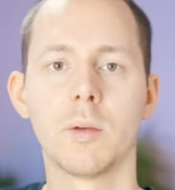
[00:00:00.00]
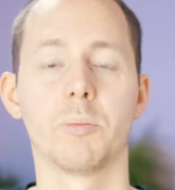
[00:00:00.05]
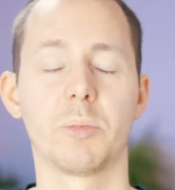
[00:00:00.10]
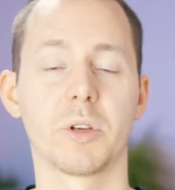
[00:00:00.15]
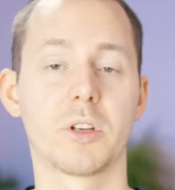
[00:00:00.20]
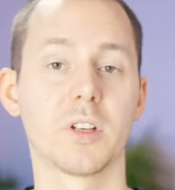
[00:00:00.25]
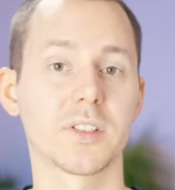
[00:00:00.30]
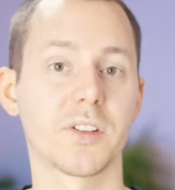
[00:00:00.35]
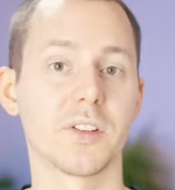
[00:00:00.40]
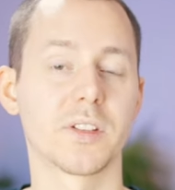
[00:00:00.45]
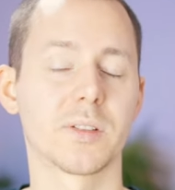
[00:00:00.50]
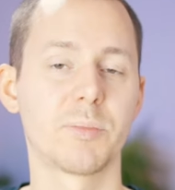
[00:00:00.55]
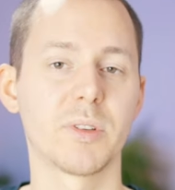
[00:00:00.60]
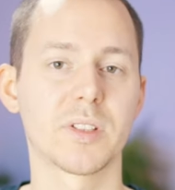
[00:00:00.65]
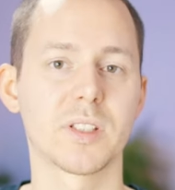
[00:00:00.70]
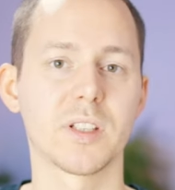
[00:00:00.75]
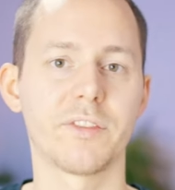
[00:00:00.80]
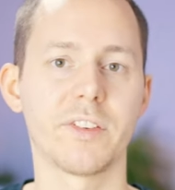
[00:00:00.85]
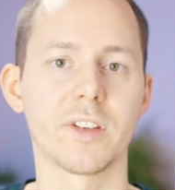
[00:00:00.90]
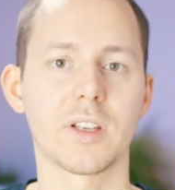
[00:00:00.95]
because the
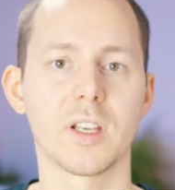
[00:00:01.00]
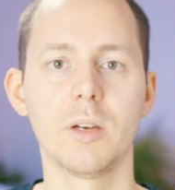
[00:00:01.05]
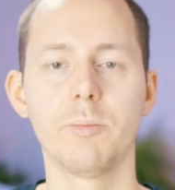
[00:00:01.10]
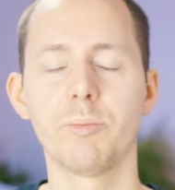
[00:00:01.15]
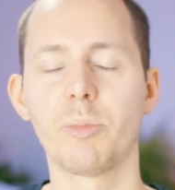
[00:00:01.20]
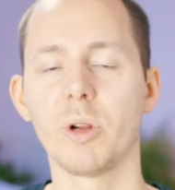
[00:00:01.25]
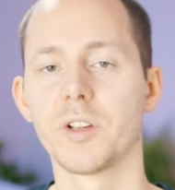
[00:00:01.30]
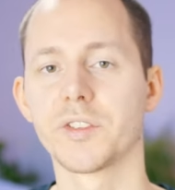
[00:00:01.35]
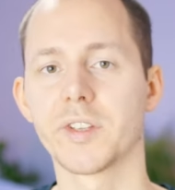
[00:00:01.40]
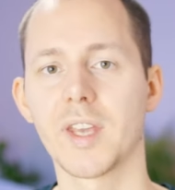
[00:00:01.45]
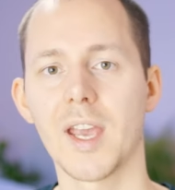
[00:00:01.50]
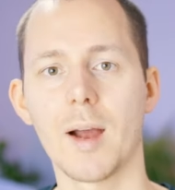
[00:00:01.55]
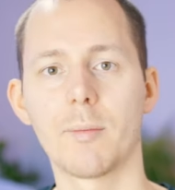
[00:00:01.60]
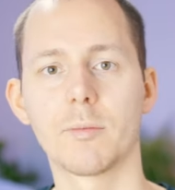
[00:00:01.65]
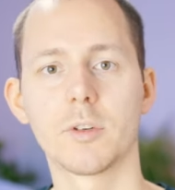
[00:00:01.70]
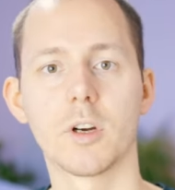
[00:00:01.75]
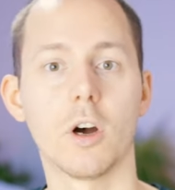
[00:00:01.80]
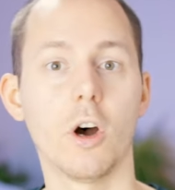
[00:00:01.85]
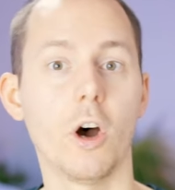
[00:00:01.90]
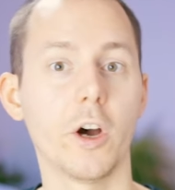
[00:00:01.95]
specific inbuilt
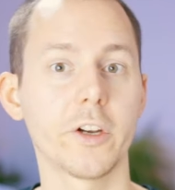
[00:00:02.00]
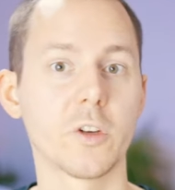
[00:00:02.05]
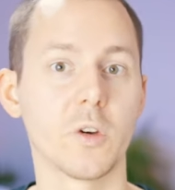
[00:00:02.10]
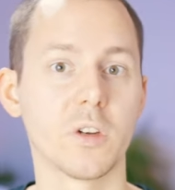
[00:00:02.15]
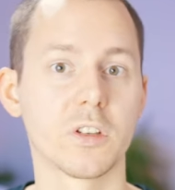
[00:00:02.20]
camera audio